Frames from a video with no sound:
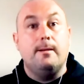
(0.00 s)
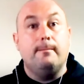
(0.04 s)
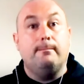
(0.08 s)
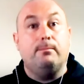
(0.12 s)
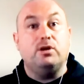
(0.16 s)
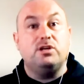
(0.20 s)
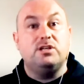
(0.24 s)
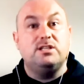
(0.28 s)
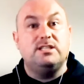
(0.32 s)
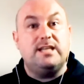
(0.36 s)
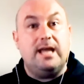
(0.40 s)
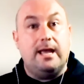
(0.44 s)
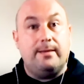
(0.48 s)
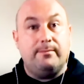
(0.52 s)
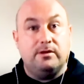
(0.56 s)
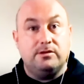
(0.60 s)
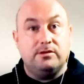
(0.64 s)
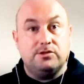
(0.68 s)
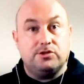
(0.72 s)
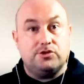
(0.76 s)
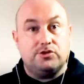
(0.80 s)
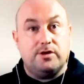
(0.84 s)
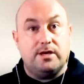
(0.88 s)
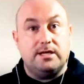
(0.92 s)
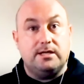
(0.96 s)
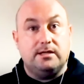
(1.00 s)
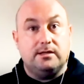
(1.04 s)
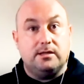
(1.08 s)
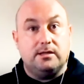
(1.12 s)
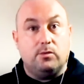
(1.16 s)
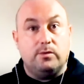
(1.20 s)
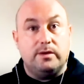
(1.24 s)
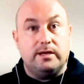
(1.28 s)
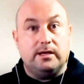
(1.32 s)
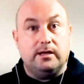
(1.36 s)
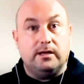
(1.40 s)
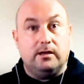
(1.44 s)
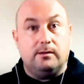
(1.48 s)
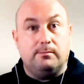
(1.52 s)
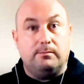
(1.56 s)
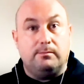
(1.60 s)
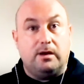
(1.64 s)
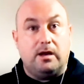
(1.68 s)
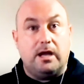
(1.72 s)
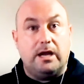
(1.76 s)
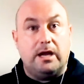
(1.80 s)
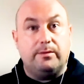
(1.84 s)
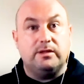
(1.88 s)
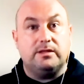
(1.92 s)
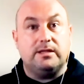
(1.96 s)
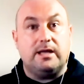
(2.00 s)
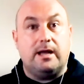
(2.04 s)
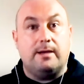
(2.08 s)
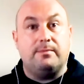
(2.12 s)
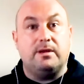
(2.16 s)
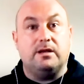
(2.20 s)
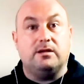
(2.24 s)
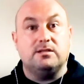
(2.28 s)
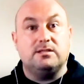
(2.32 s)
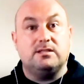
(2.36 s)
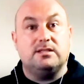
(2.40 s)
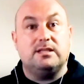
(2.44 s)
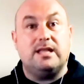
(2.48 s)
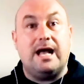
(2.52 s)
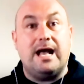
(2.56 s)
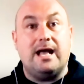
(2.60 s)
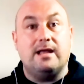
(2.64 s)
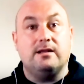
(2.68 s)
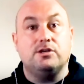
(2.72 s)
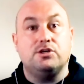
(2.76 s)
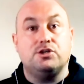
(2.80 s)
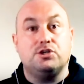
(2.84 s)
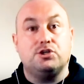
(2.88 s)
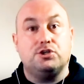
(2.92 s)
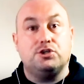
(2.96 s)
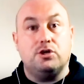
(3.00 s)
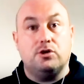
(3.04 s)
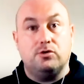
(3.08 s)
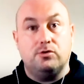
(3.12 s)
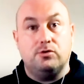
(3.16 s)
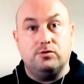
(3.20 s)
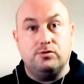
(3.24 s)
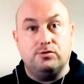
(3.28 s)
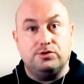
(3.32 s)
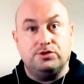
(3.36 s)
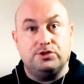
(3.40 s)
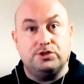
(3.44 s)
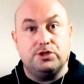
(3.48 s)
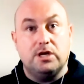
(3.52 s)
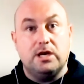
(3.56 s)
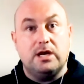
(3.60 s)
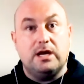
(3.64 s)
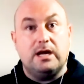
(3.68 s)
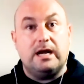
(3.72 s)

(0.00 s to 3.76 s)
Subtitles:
but demonstrate that we can comply with that, because that shows